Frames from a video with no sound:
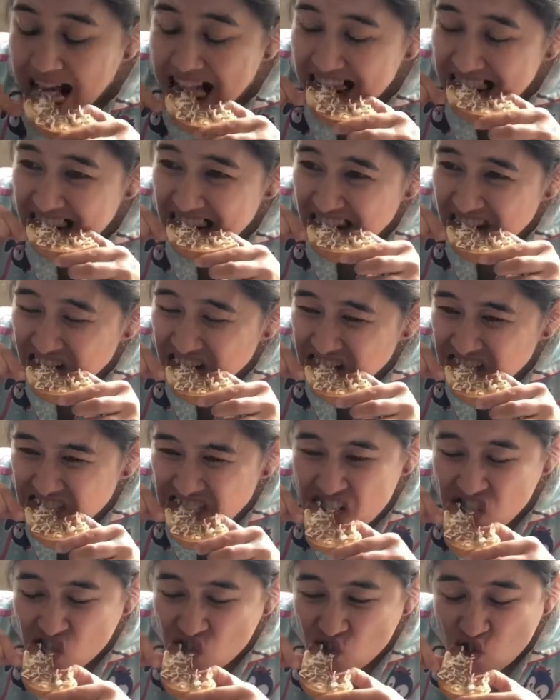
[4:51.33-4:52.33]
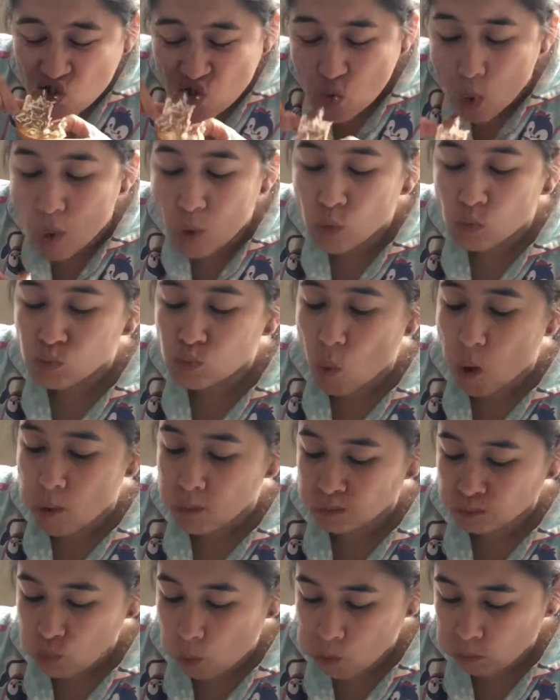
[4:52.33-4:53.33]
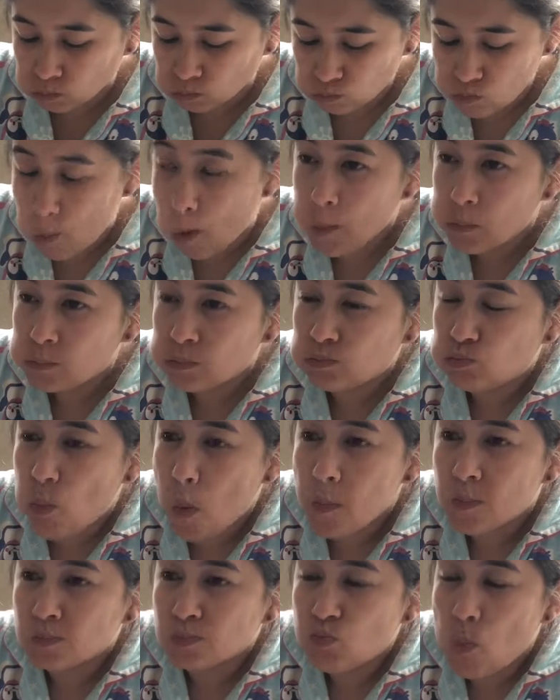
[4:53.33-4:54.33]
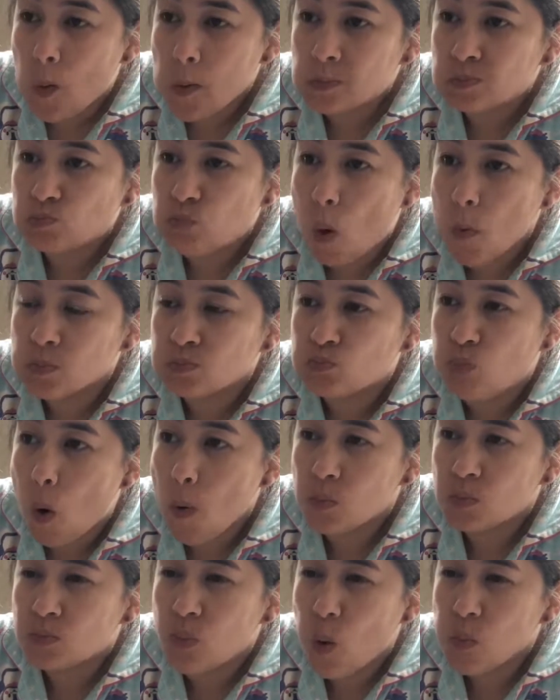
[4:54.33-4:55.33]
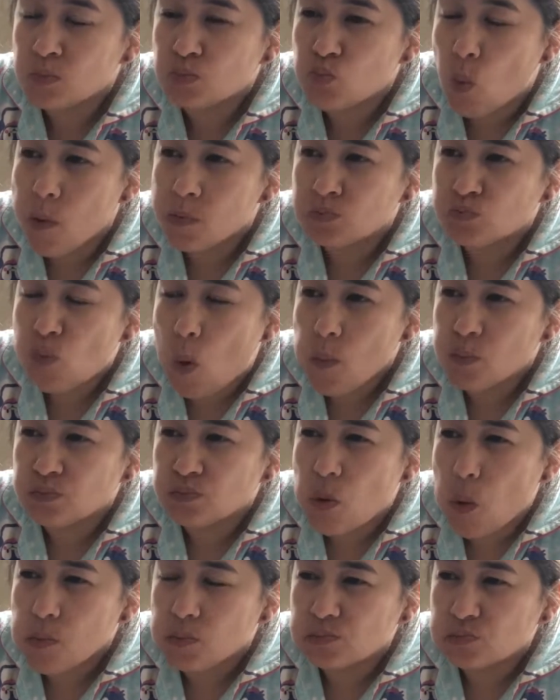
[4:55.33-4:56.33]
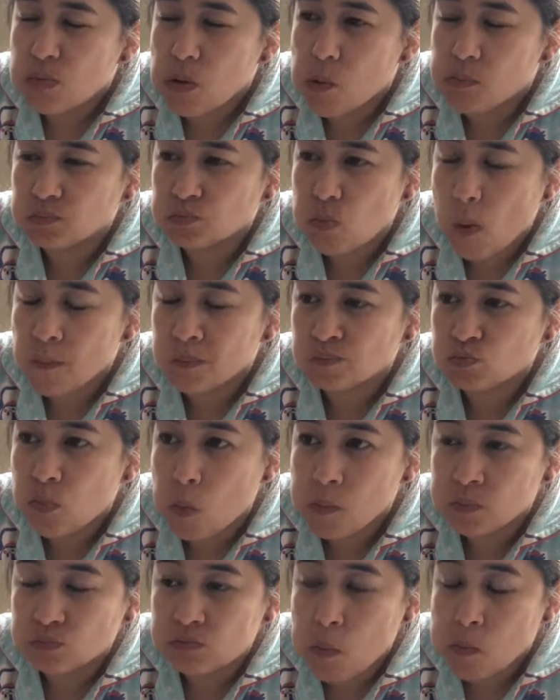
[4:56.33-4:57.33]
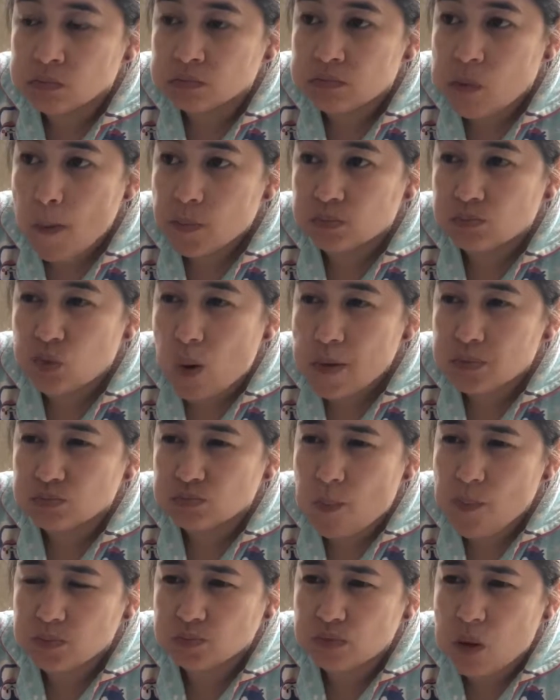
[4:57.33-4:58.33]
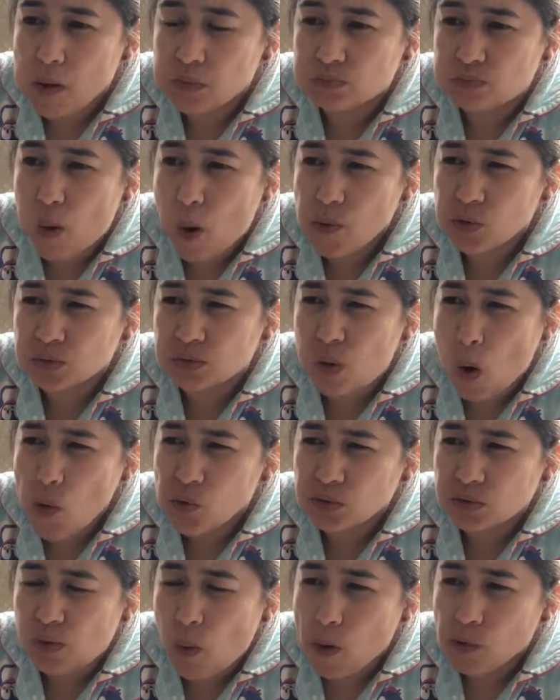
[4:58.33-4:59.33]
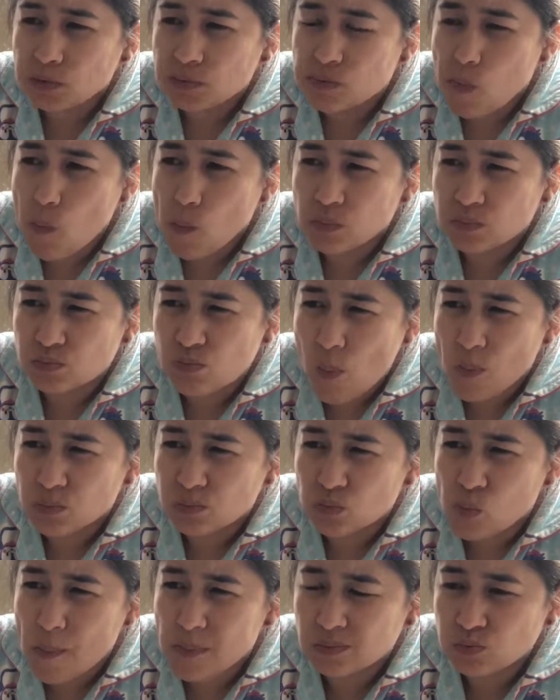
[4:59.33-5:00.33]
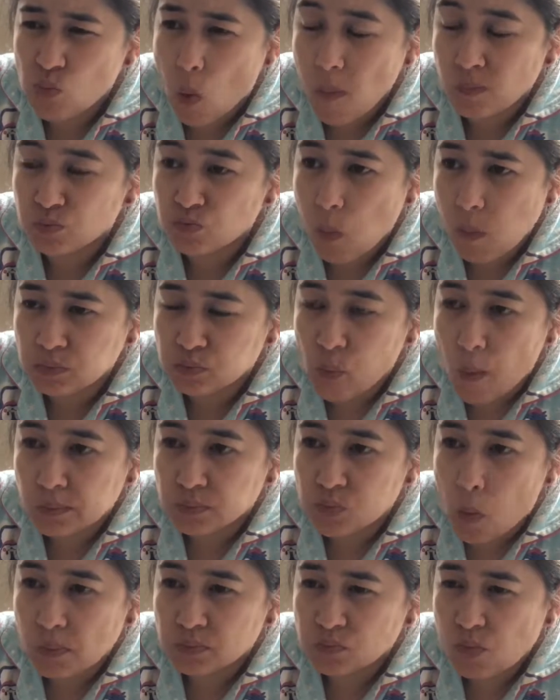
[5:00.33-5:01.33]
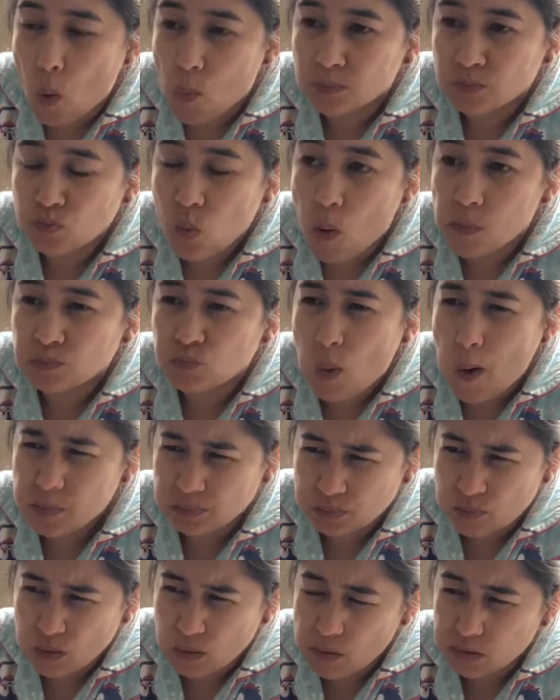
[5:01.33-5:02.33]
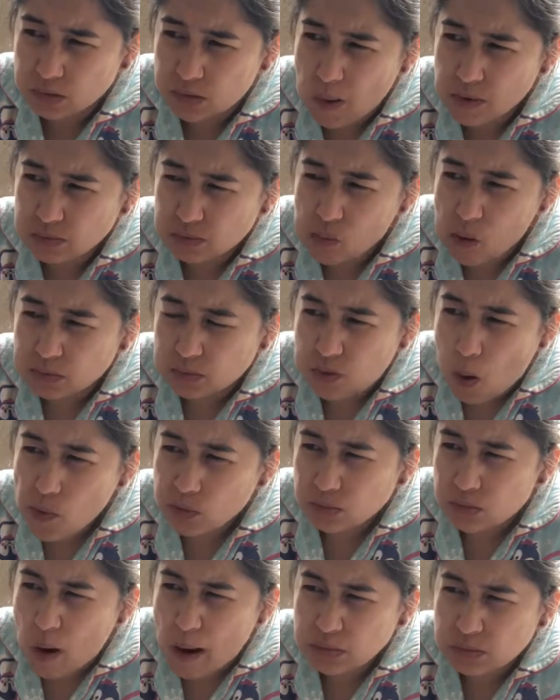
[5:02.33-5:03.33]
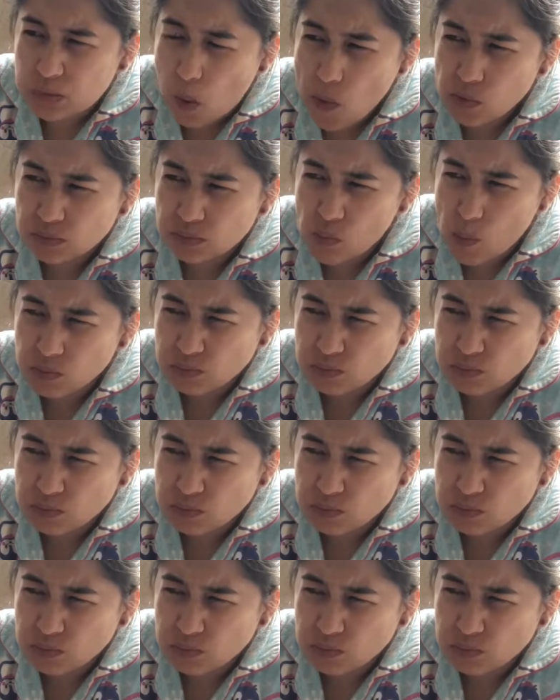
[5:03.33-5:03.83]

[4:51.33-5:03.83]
Yep, I was just talking about earlier that I wear my pajamas to drop my kids off to school. Anyway, I just put a jacket over my clothes, my pajamas, and then I just